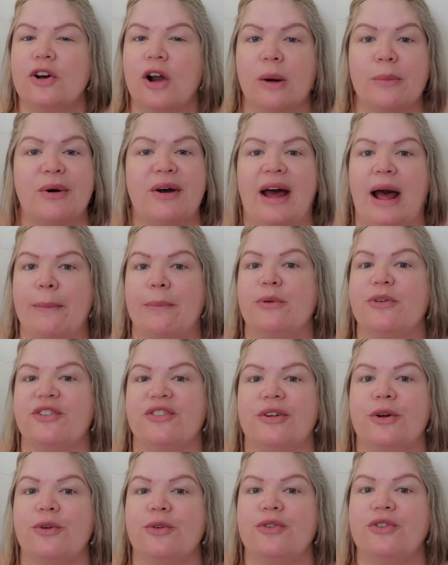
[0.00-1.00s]
caramel apple
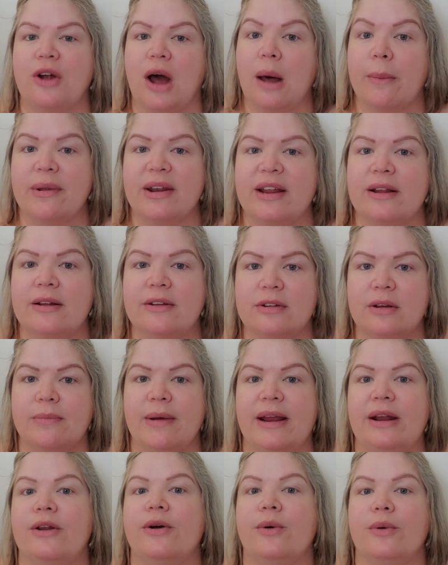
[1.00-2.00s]
so dominant to
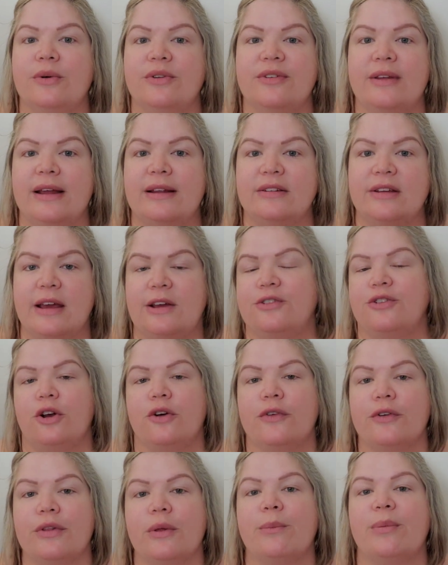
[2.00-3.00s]
my nose, it takes
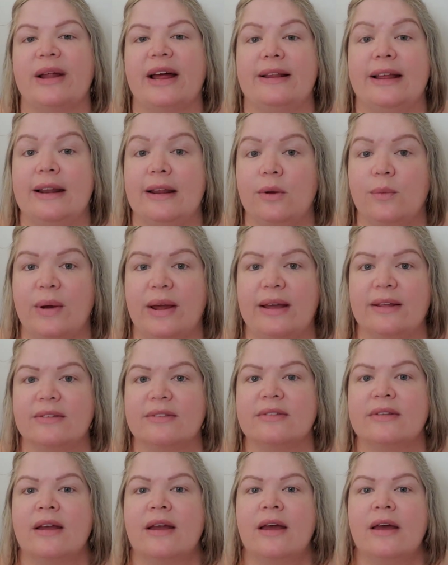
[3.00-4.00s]
over the blend
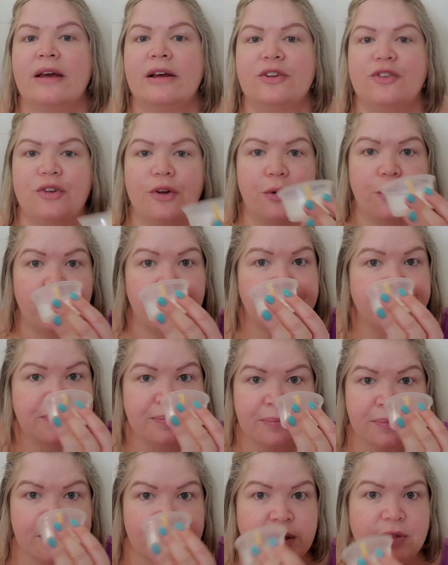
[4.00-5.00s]
anyways. So
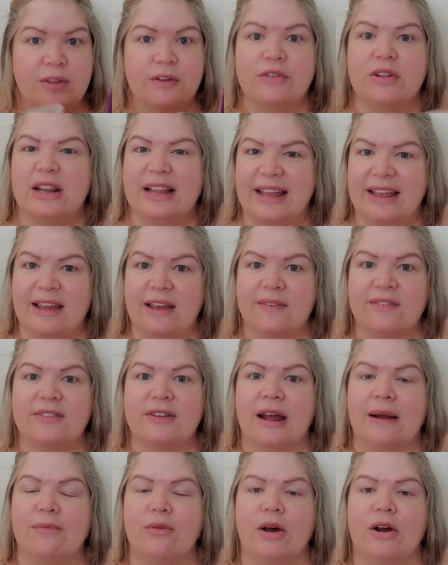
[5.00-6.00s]
the leaves,
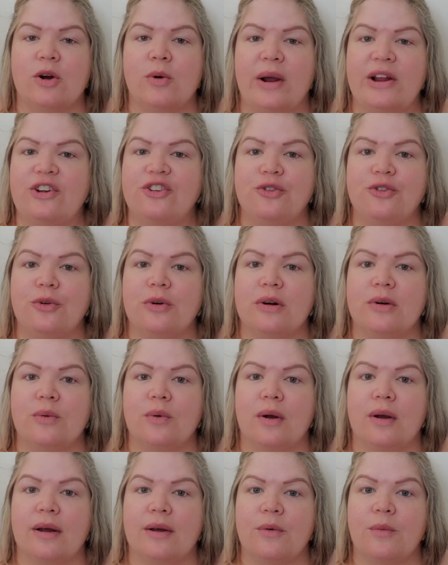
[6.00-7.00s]
I'm not quite
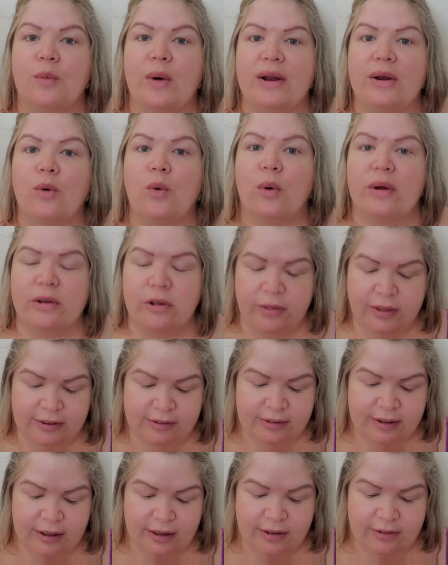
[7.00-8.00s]
sure what oil
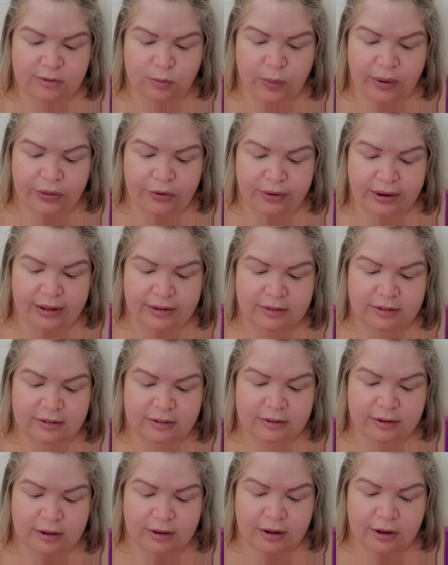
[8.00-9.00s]
this is, whether
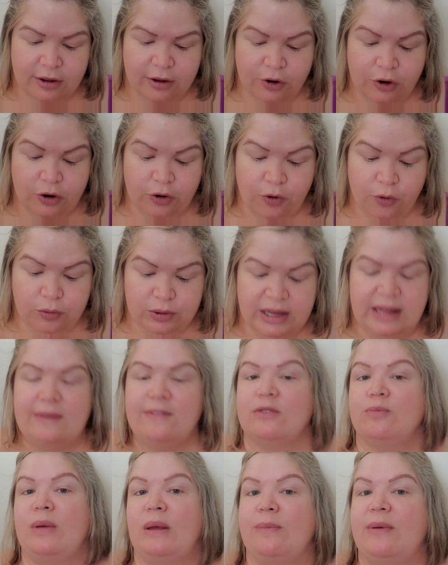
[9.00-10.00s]
it's, you know,
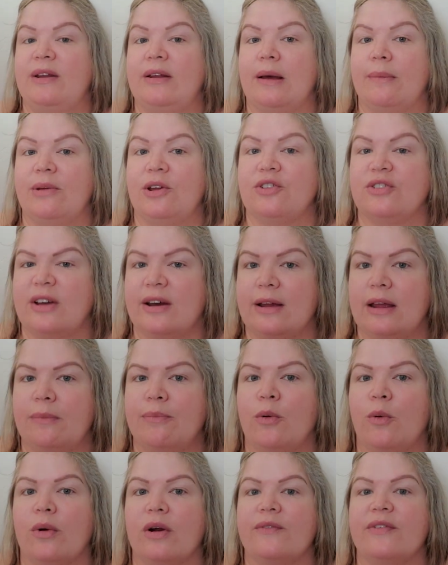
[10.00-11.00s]
leaves PPW type
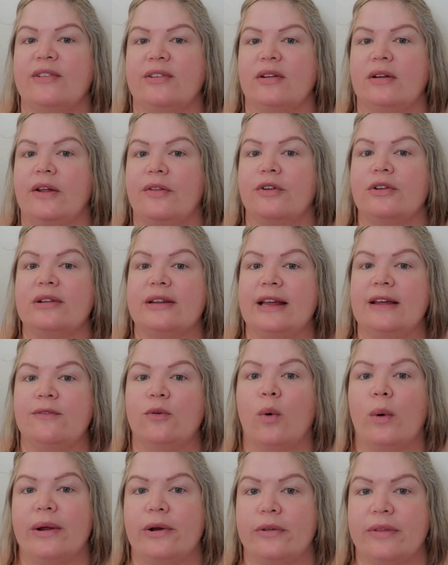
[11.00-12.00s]
or if it's another leave
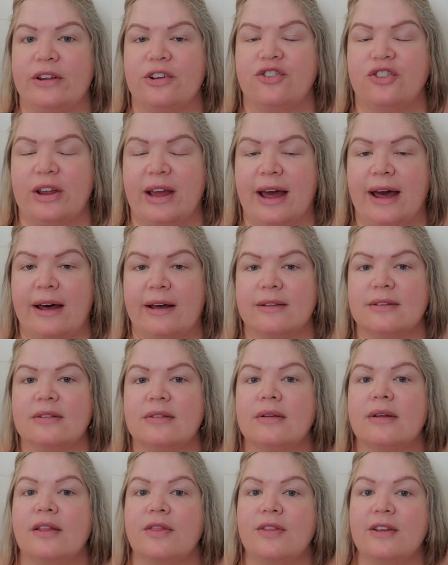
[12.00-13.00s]
oil that she
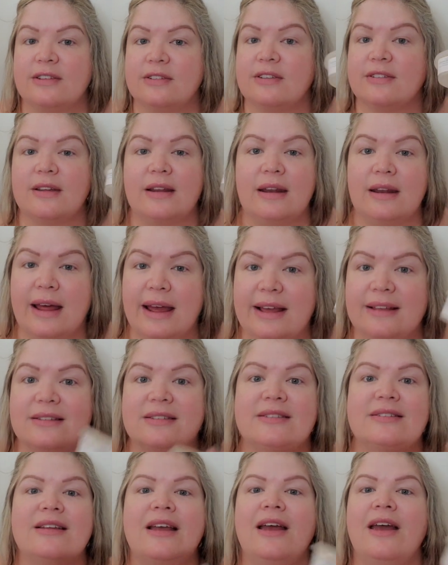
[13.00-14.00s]
has. This is a
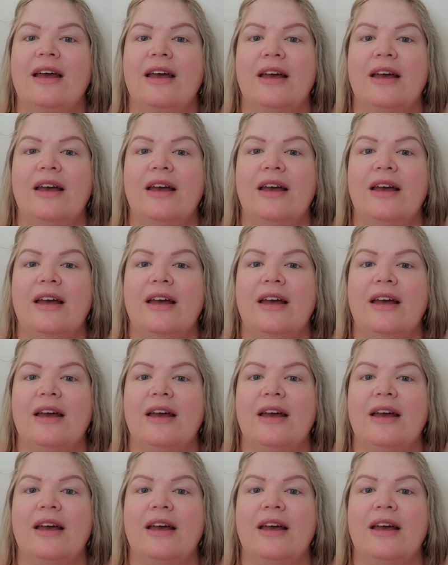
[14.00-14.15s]
nice